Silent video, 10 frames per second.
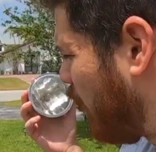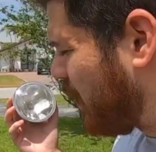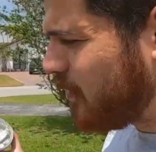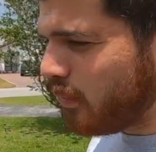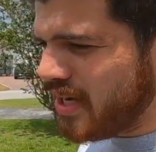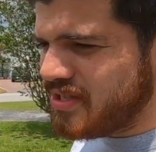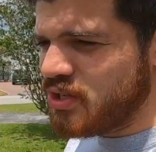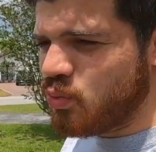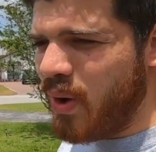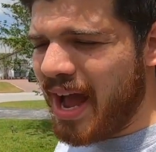One of the
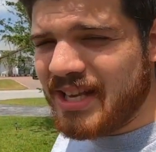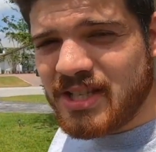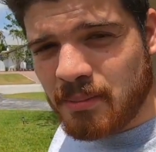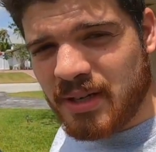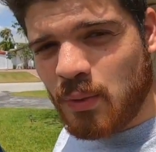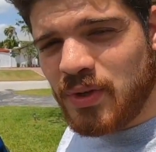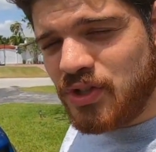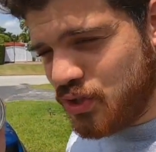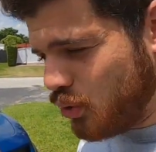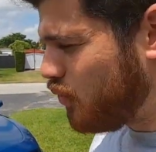reasons why somebody
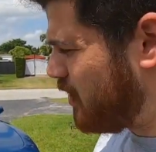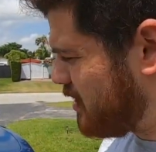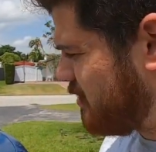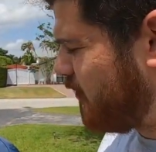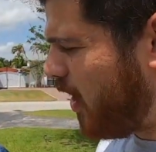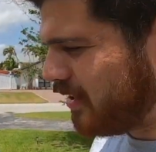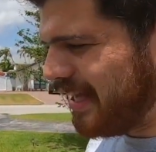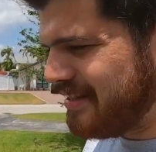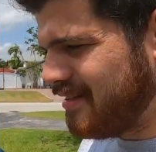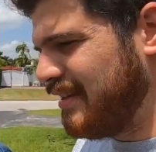would do this fog
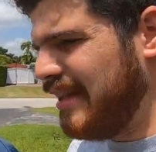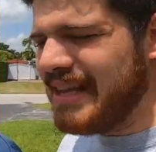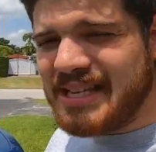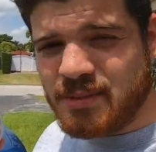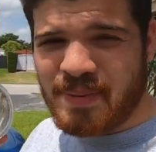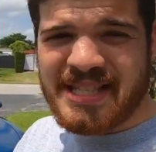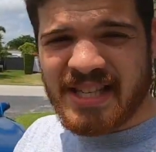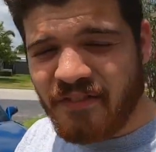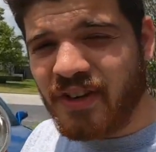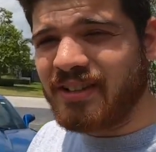light delete is
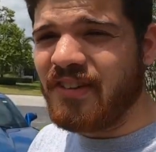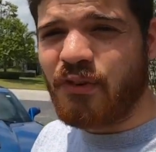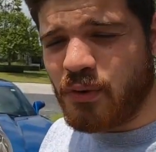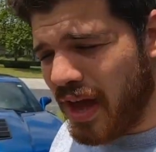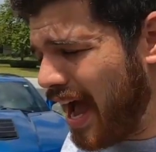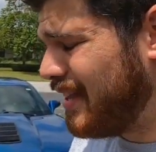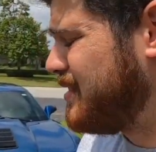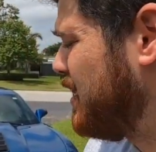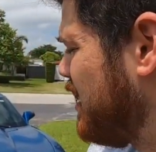specifically for that.